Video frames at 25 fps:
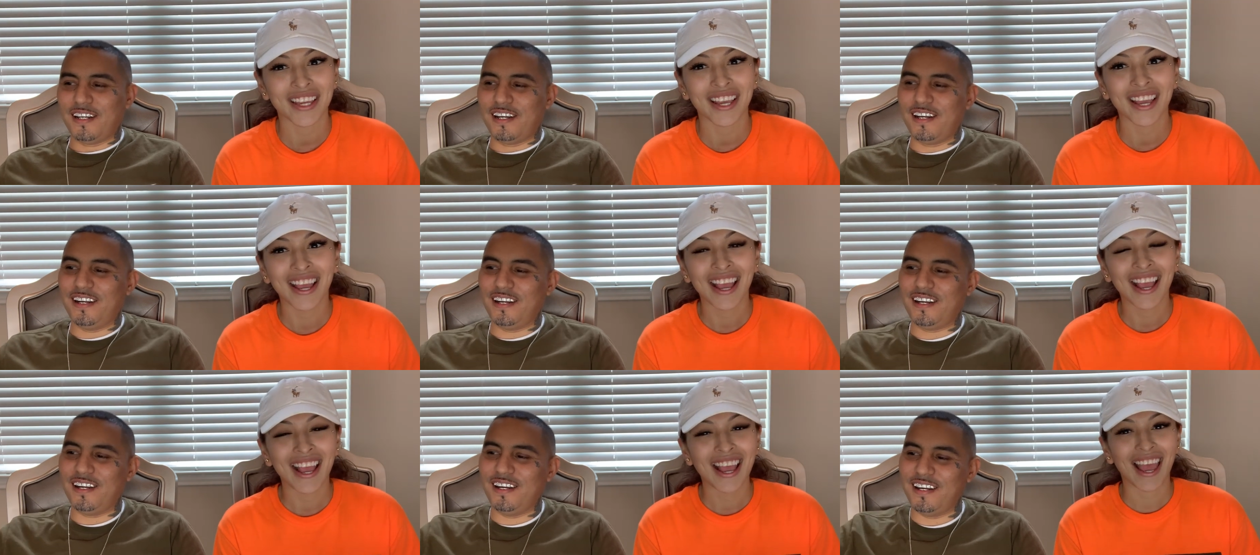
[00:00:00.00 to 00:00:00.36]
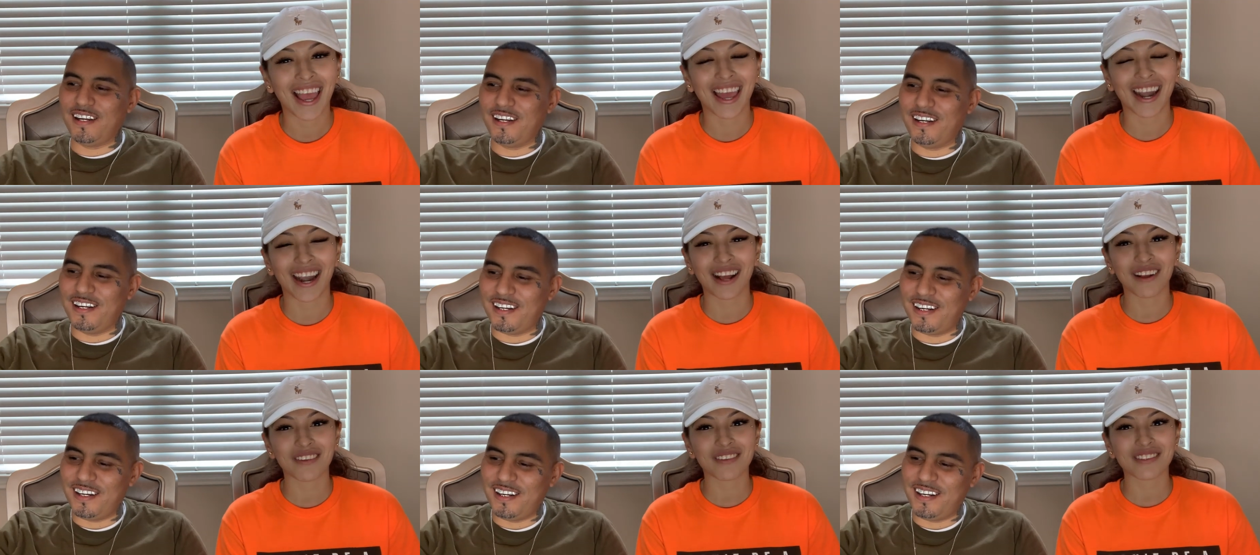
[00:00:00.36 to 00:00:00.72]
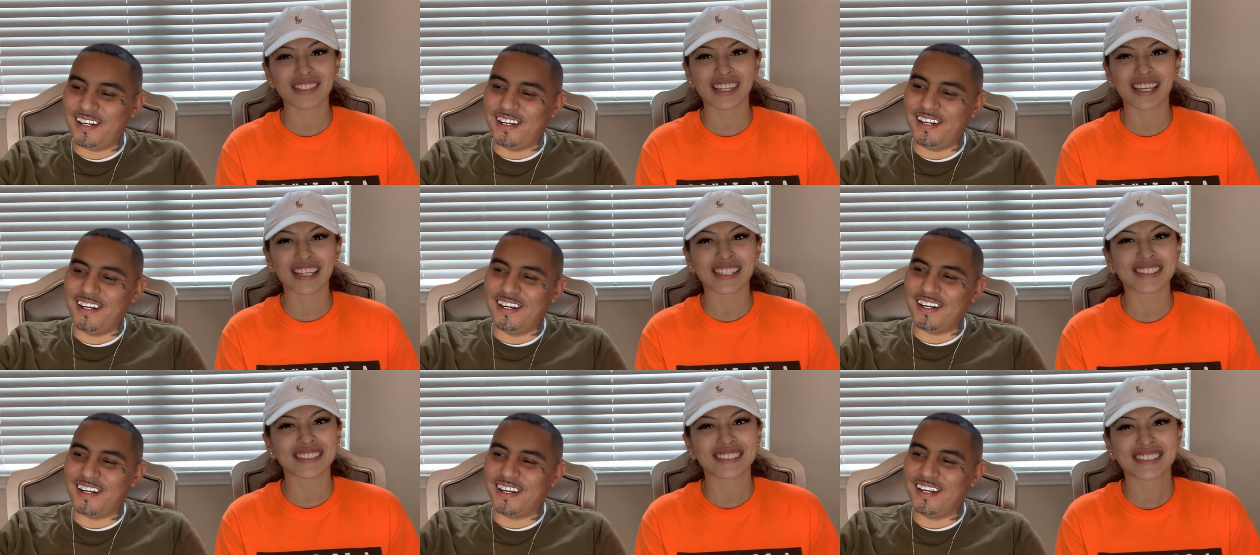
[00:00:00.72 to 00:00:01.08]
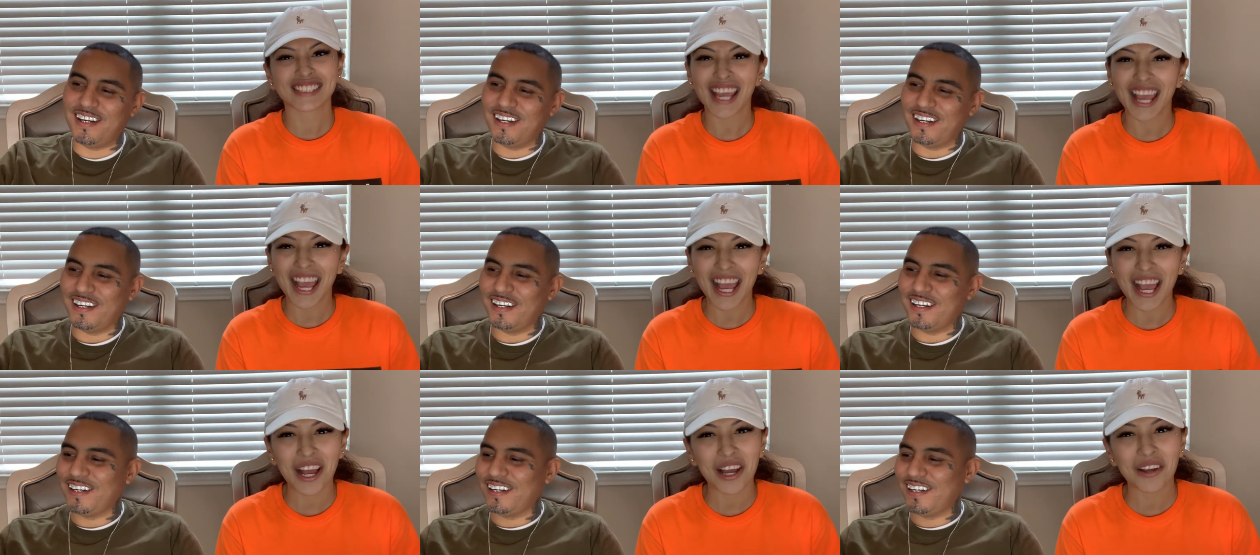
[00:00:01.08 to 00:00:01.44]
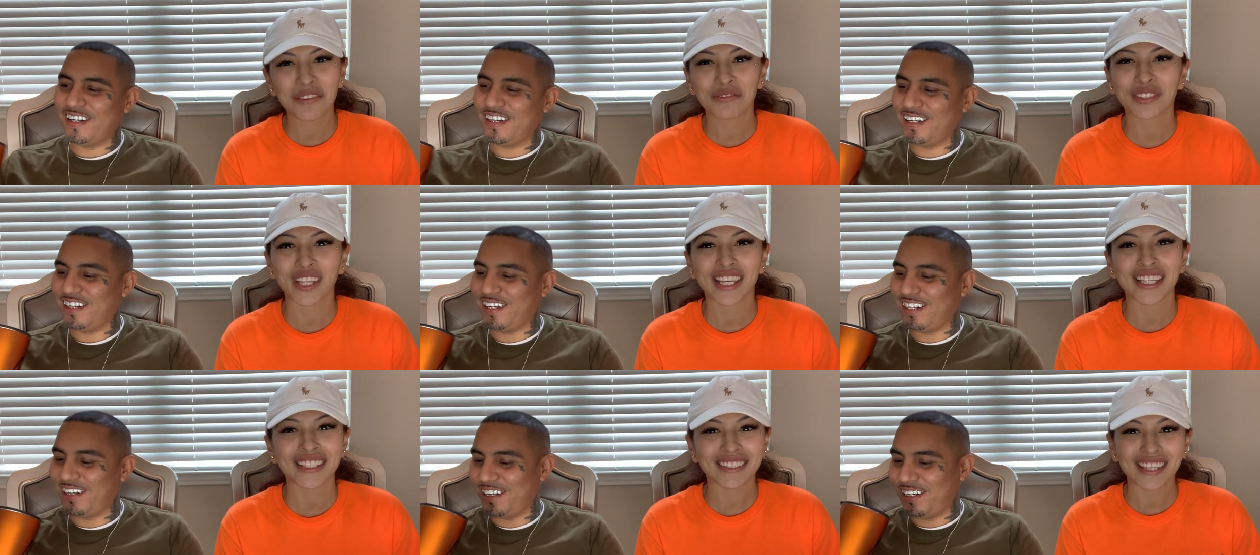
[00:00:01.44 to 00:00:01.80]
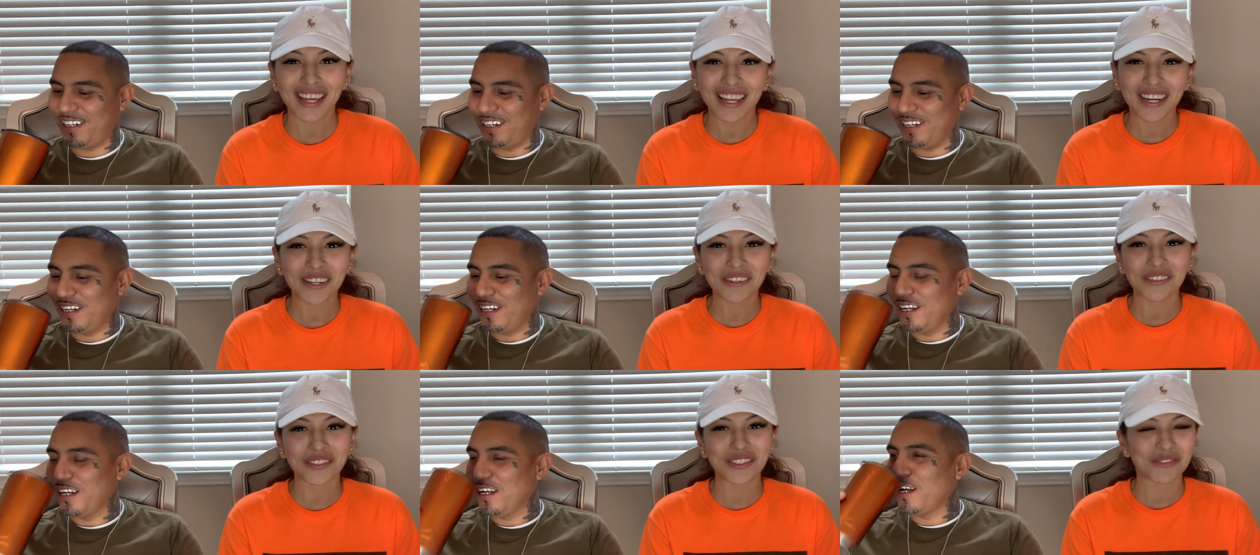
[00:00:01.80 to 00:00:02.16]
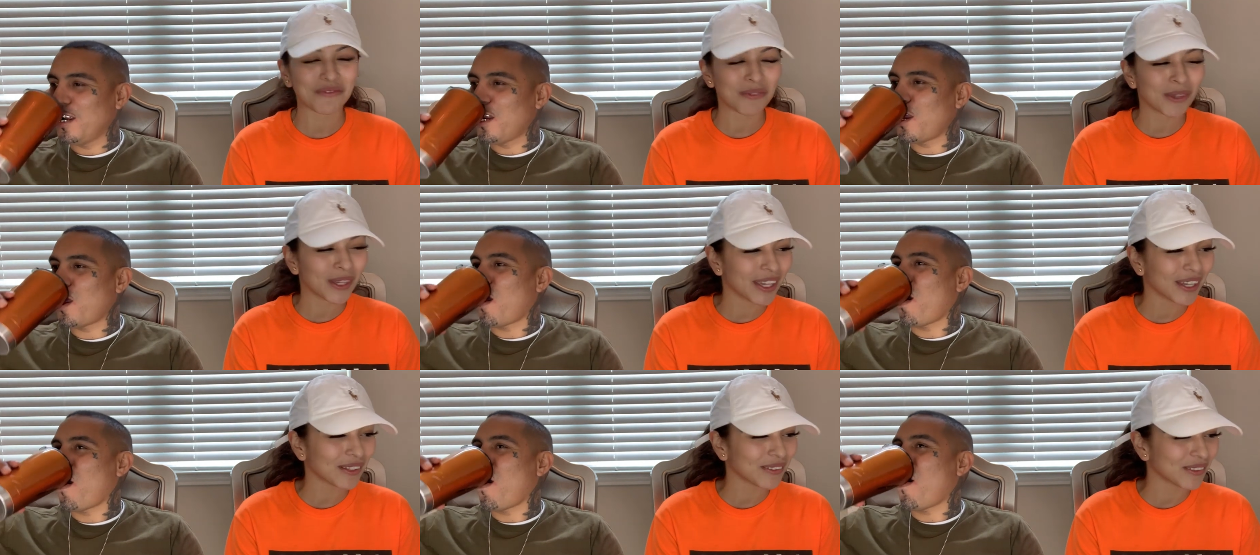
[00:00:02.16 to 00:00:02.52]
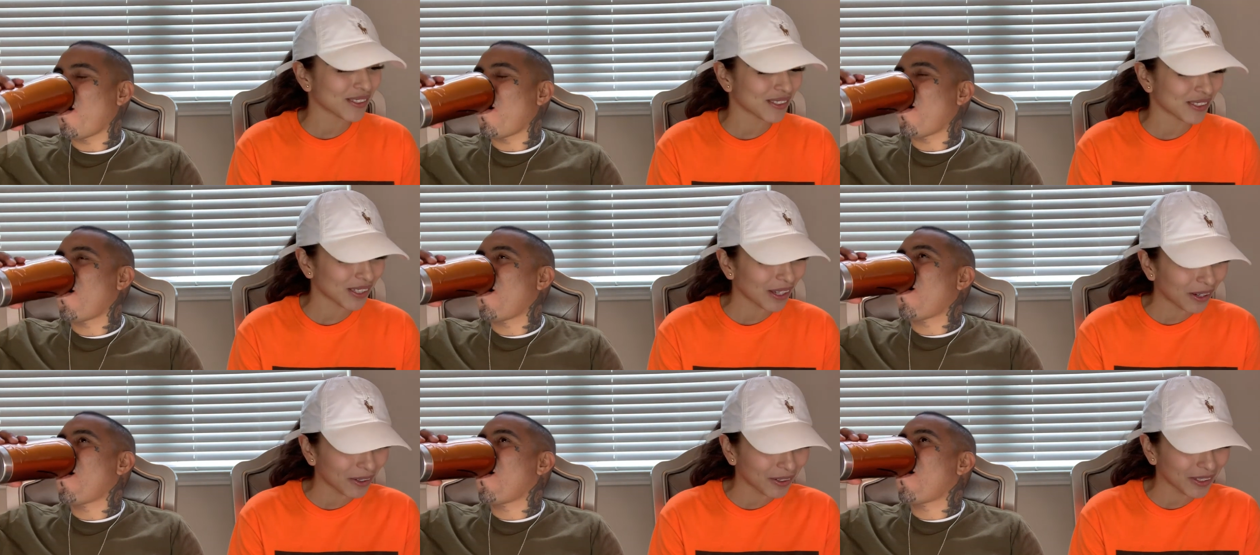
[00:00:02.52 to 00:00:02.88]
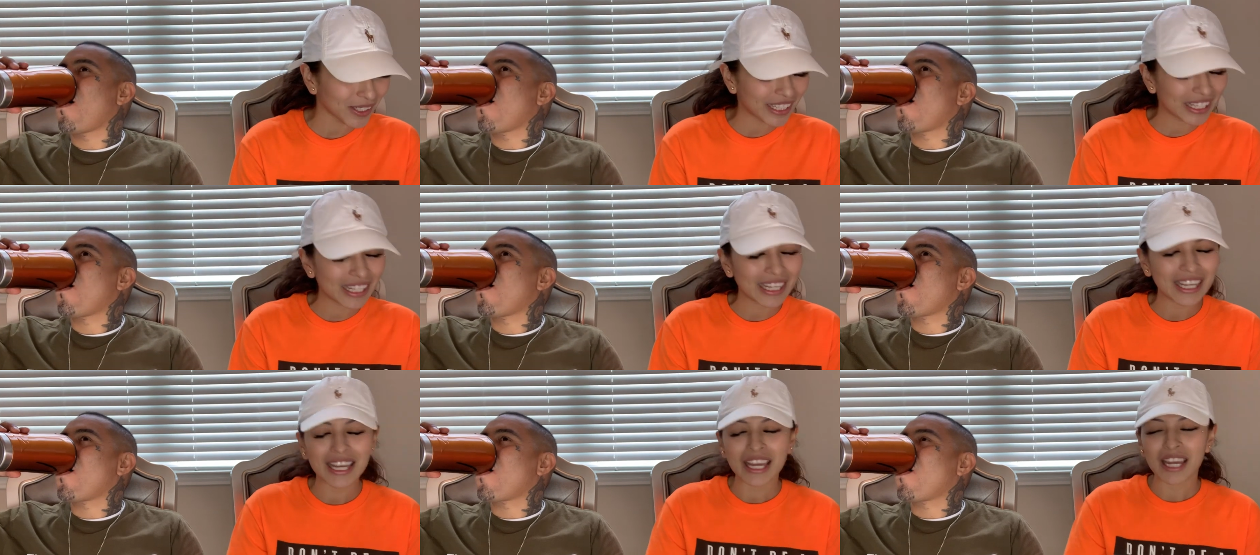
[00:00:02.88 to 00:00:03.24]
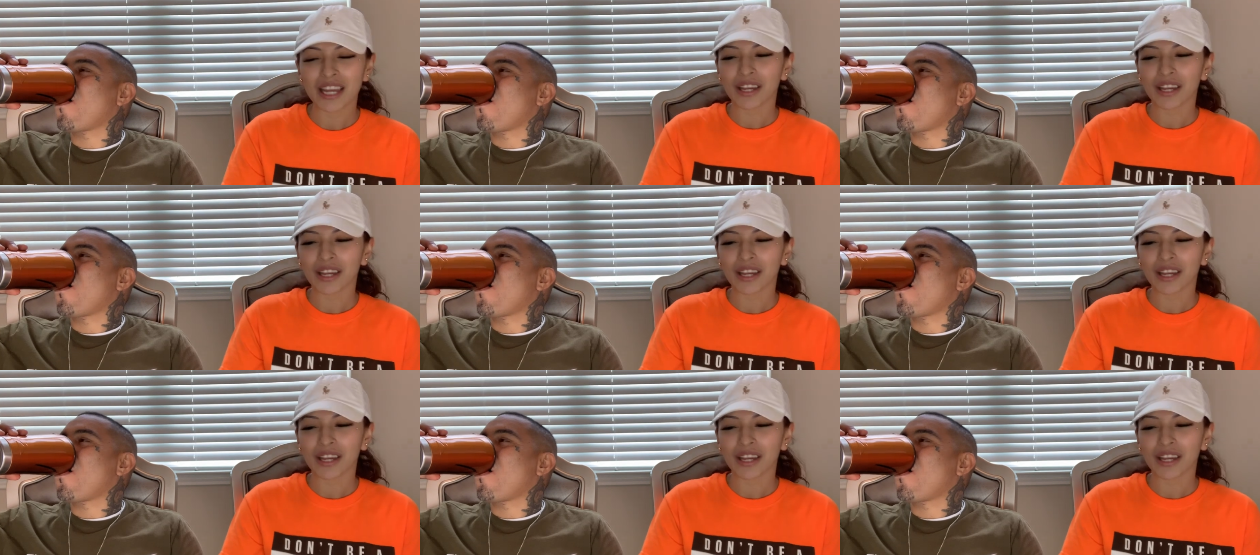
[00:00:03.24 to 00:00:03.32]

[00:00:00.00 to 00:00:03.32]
Speaker 1: And I was like, damn, they thought it was me, it was Tony,